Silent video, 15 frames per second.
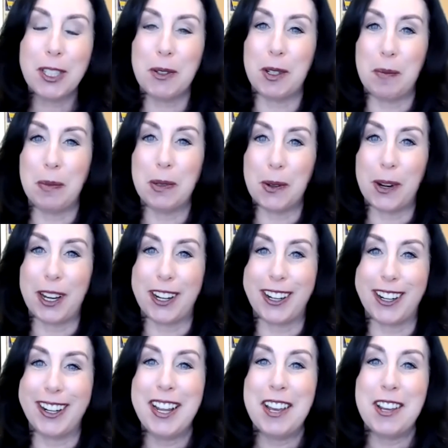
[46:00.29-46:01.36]
to an
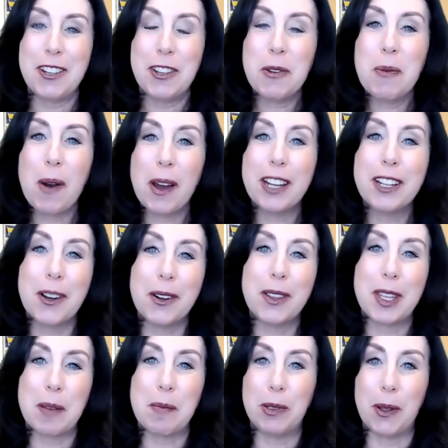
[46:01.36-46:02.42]
employer, you want to go to
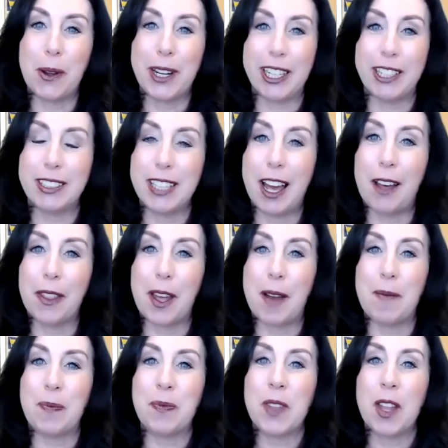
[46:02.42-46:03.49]
the employer and tell
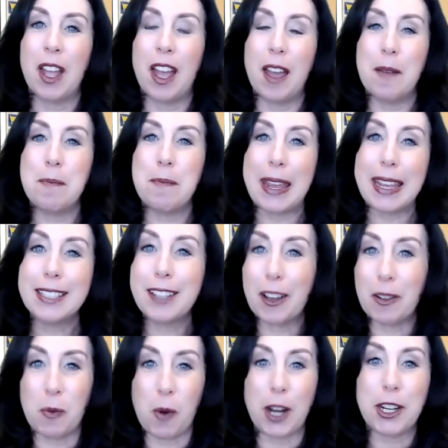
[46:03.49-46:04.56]
them, based
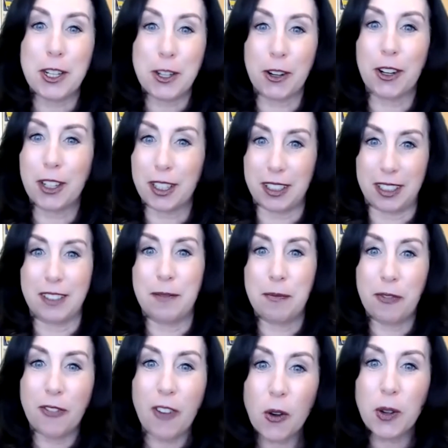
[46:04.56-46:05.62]
on what you're
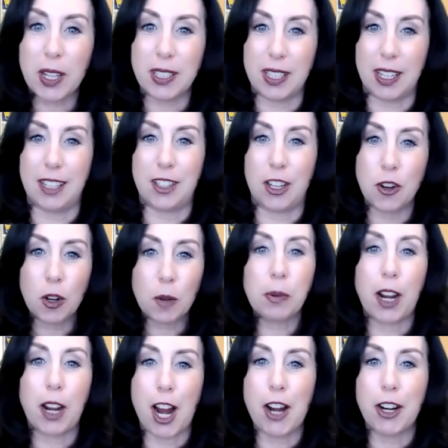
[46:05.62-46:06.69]
focuses and your
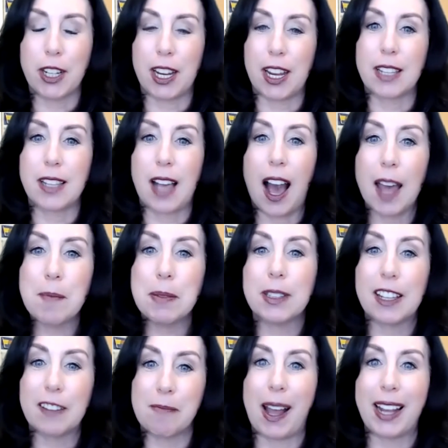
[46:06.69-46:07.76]
priorities, I
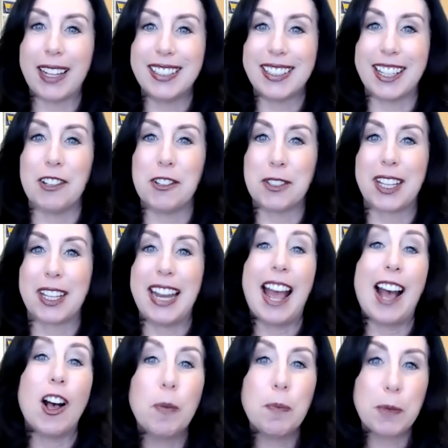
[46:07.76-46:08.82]
believe my skills can
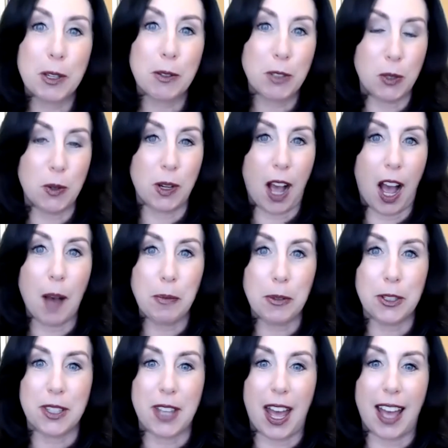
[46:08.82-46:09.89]
help you to
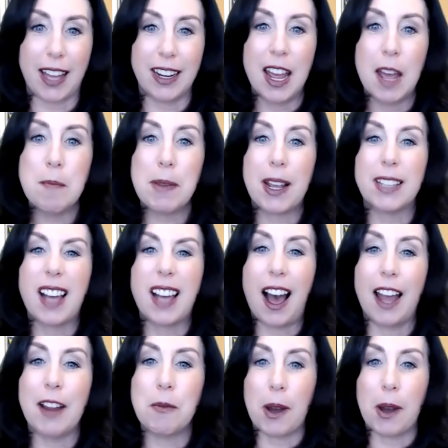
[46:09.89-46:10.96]
accomplish that because
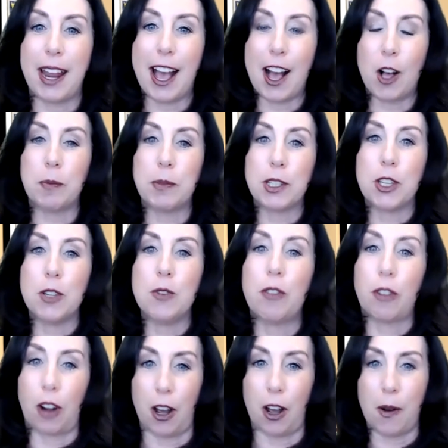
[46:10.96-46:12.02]
I want to help you
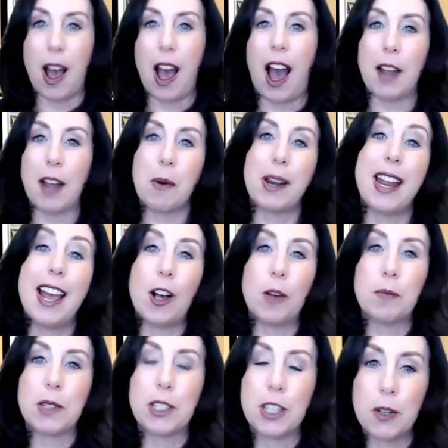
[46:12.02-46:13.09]
grow. I want to
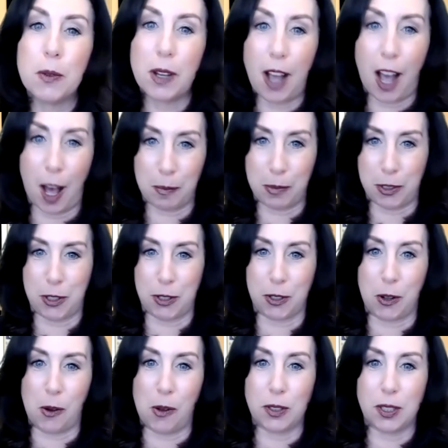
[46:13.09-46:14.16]
help you accomplish your
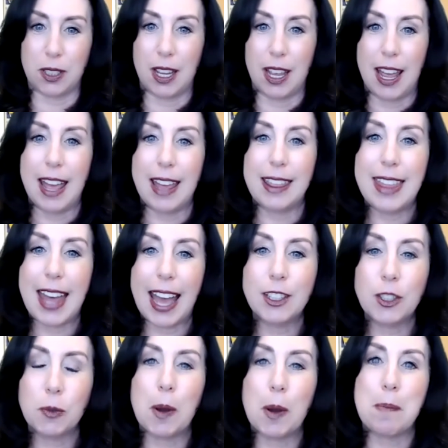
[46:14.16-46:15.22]
goals.
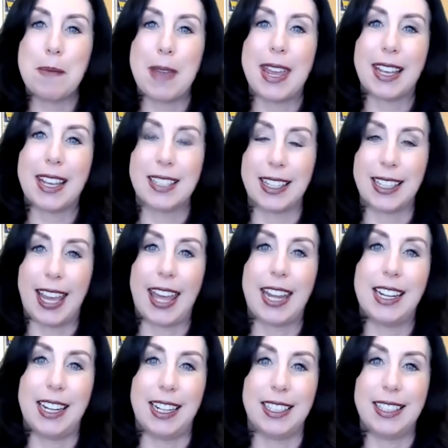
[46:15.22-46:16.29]
That's what makes a
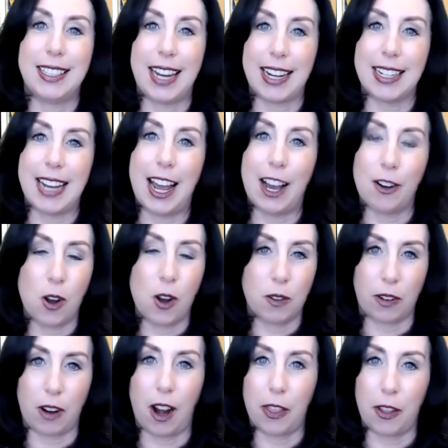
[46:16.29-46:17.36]
candidate stand out
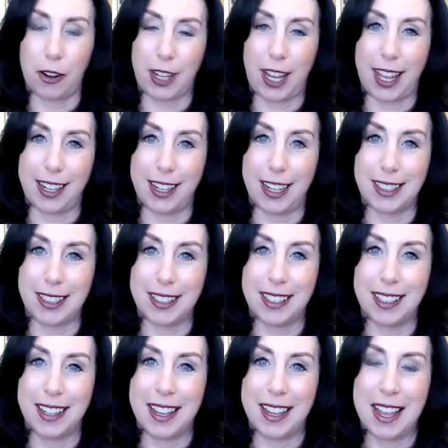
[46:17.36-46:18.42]
over other candidates.
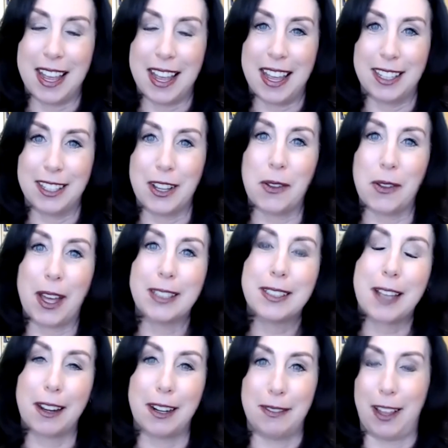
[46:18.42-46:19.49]
So that's
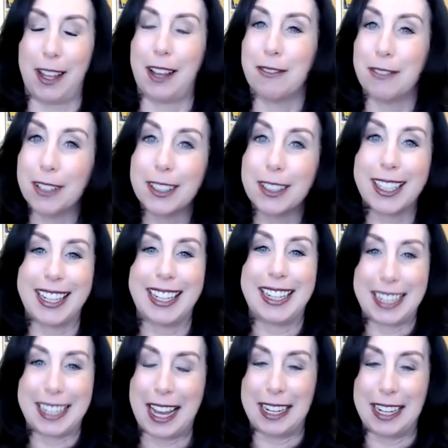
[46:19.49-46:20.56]
kind of like a really
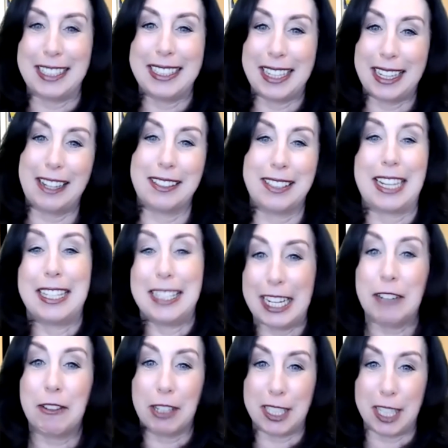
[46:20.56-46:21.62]
kind of, I'll say,
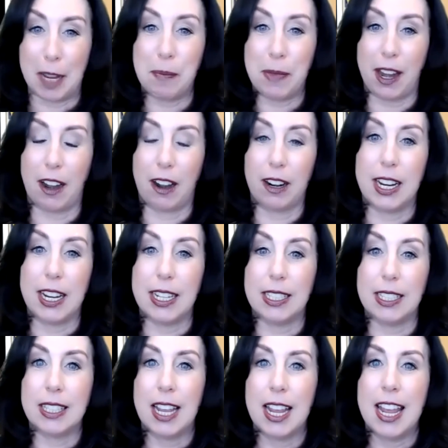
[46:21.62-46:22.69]
secret tip there
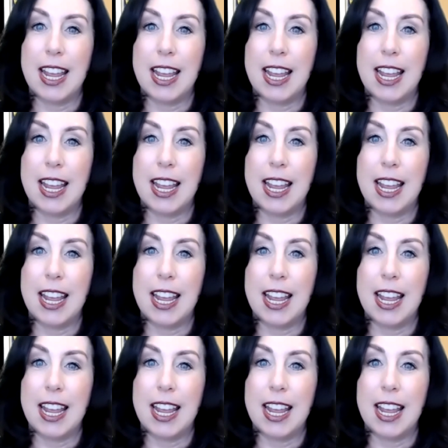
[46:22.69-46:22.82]
is